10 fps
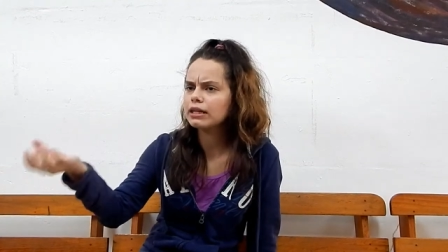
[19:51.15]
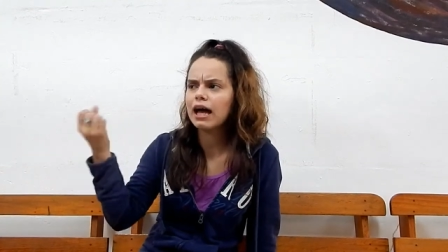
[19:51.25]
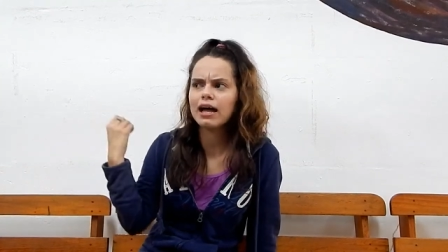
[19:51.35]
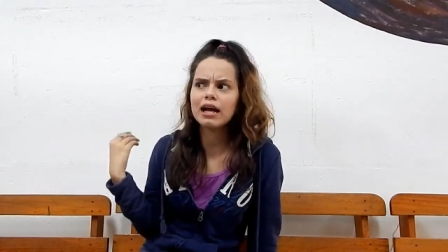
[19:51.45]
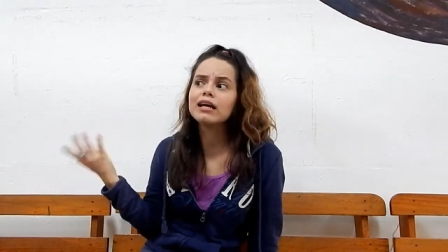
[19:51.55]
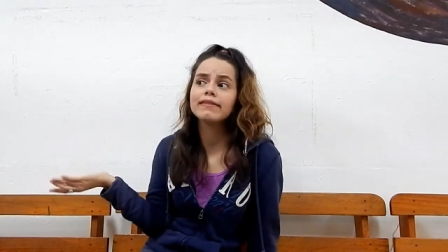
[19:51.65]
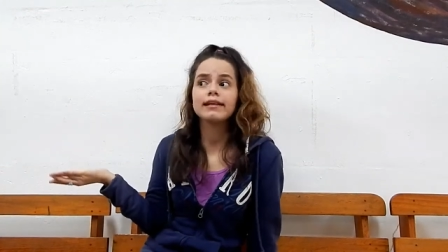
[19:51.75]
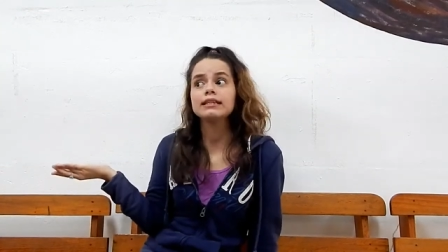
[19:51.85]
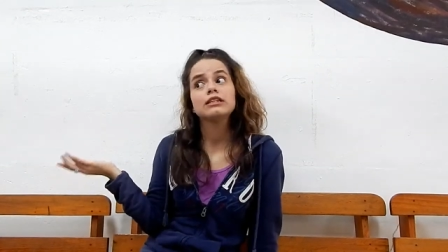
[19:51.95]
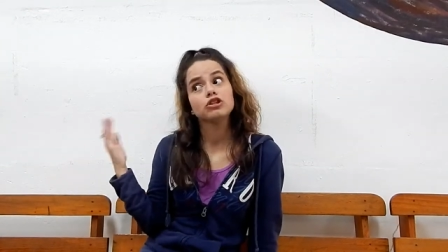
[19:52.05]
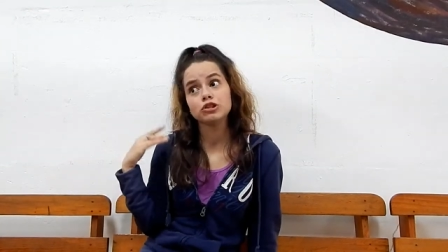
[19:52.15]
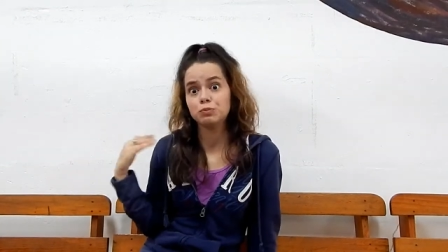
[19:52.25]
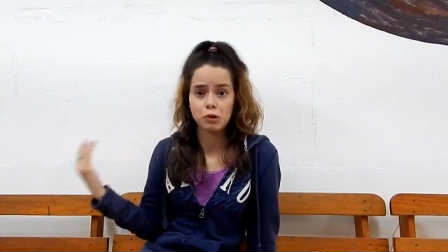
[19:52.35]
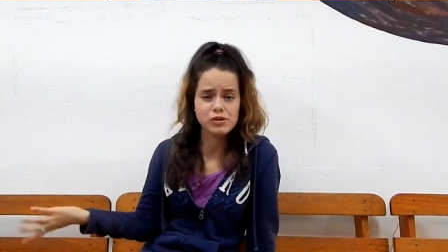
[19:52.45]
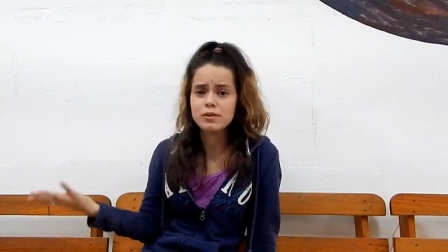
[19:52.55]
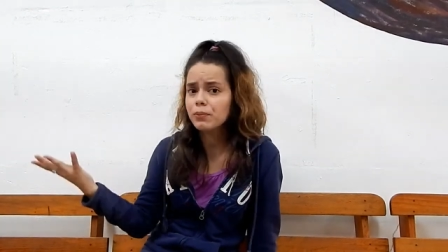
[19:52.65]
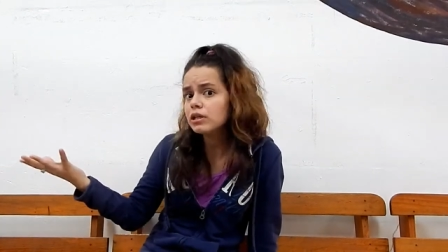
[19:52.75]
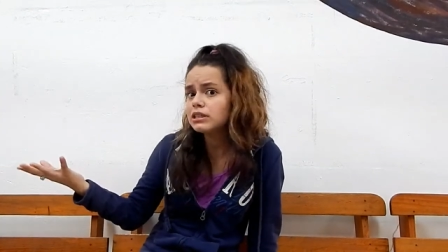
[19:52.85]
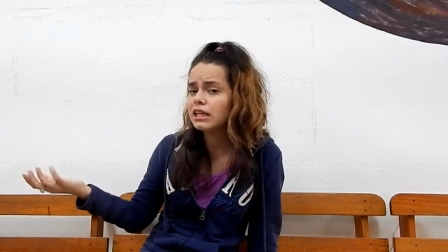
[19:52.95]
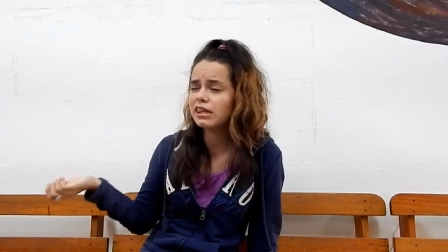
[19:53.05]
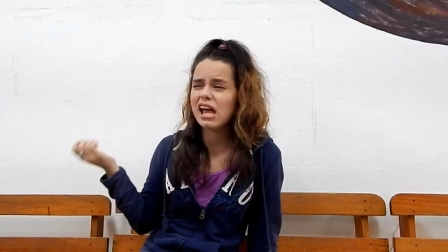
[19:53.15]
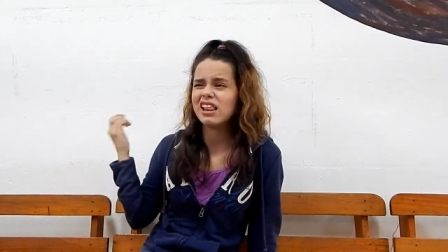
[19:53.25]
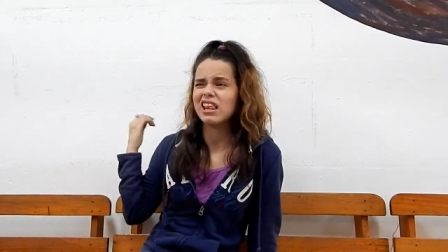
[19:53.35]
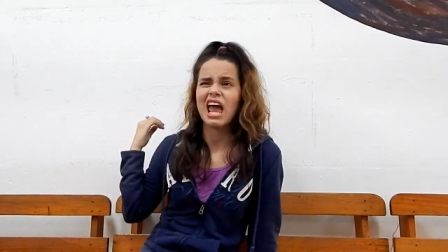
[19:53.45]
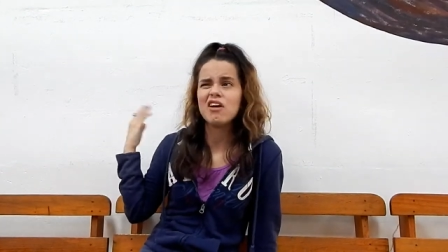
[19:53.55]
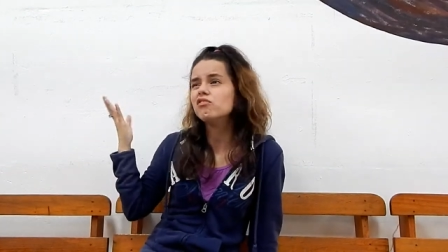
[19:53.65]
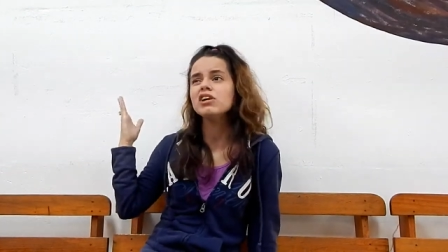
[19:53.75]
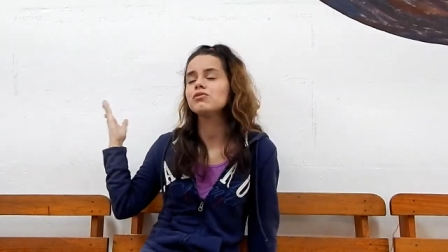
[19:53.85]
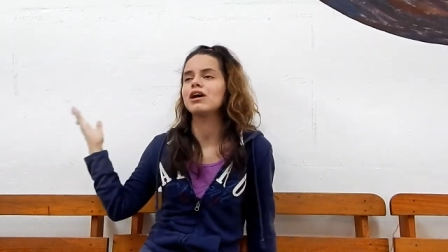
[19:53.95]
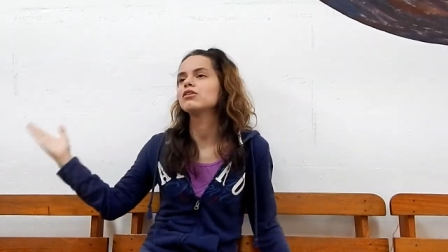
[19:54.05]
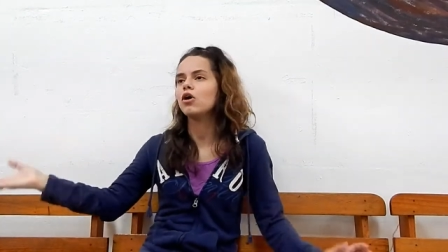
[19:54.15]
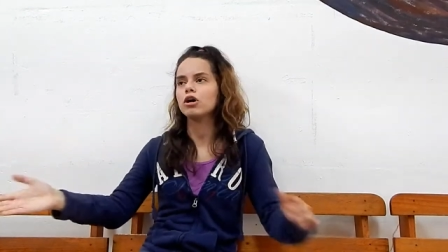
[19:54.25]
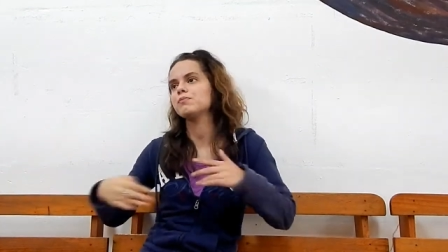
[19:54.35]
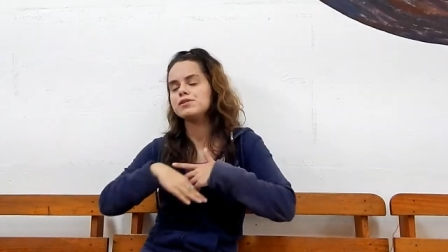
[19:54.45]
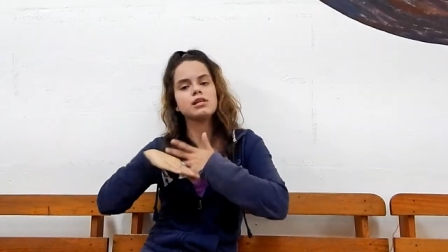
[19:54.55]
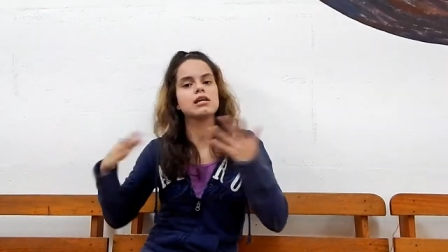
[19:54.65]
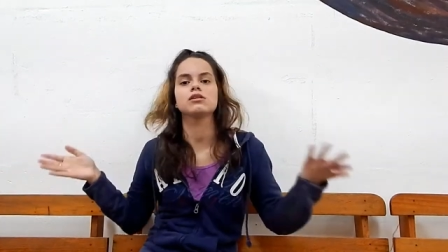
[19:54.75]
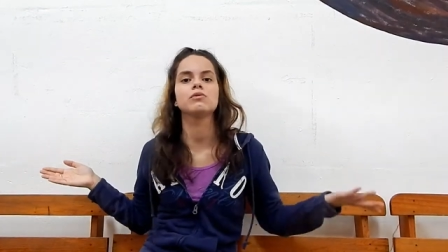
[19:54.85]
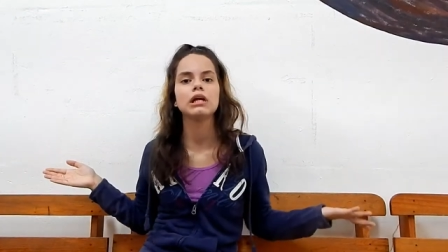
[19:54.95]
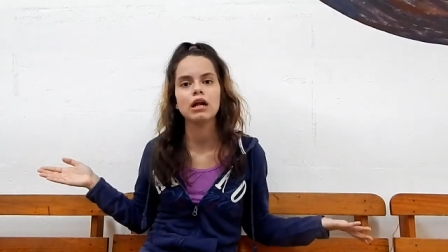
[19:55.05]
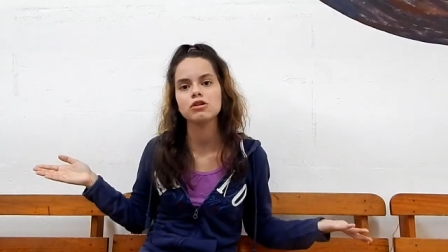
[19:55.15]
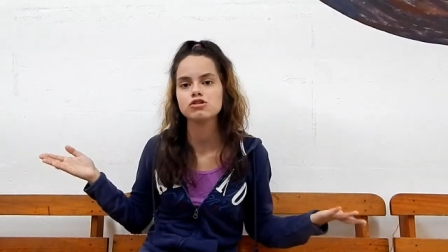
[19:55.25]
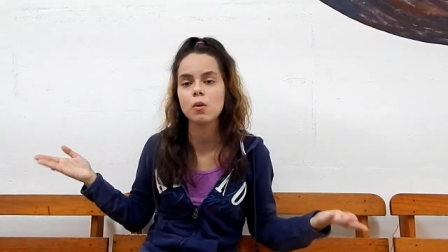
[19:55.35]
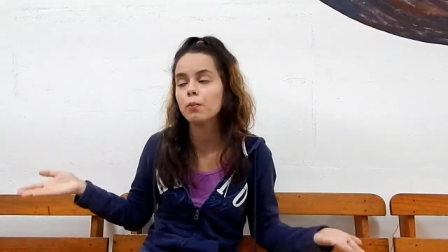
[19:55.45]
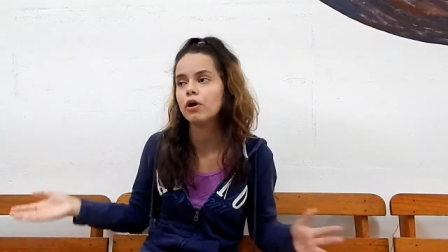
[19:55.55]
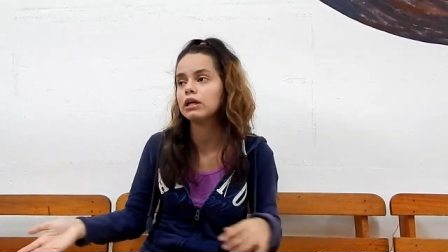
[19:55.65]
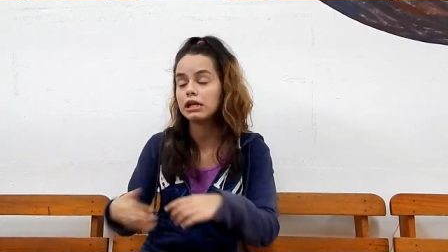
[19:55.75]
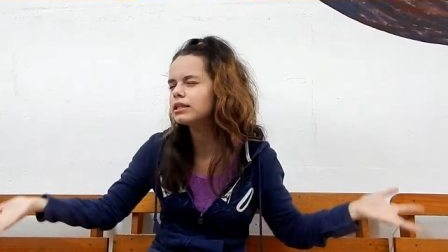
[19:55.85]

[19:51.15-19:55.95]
And I think that just proves a point that everyone got obsessed with it at some point.